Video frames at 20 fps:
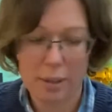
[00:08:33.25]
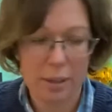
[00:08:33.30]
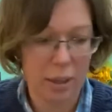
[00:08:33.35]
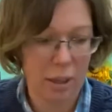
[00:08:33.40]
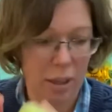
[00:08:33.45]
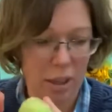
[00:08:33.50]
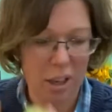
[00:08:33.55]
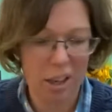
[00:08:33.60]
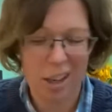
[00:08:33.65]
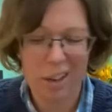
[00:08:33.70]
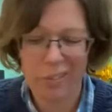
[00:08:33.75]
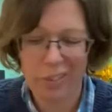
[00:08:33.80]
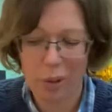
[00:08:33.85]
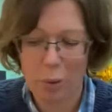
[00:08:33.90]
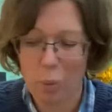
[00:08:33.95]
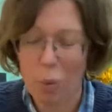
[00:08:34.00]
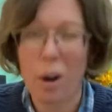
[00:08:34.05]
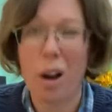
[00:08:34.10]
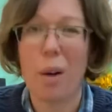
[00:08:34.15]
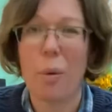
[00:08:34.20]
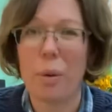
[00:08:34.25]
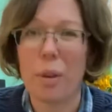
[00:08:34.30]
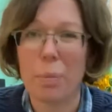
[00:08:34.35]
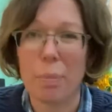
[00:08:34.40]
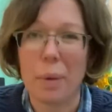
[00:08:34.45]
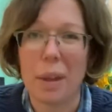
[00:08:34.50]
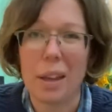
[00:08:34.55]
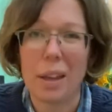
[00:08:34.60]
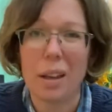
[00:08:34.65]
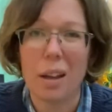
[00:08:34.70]
And I don't have any wire with
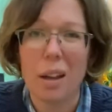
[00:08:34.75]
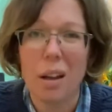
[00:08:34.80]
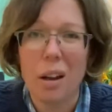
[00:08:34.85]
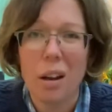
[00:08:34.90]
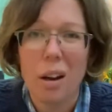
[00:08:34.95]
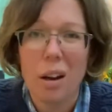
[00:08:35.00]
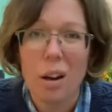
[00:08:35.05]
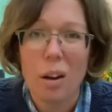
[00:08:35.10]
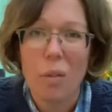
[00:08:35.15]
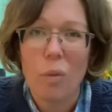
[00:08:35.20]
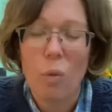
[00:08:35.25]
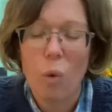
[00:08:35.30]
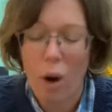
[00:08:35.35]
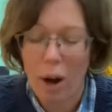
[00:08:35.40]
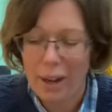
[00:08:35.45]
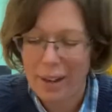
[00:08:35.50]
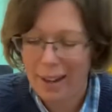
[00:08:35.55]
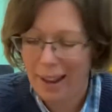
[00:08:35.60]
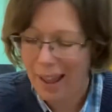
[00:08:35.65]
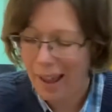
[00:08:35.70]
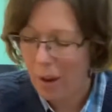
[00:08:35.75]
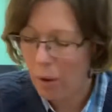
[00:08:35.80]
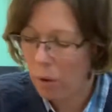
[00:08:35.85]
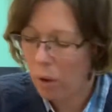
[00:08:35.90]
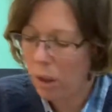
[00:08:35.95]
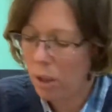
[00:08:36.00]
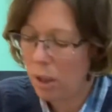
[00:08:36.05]
me right now.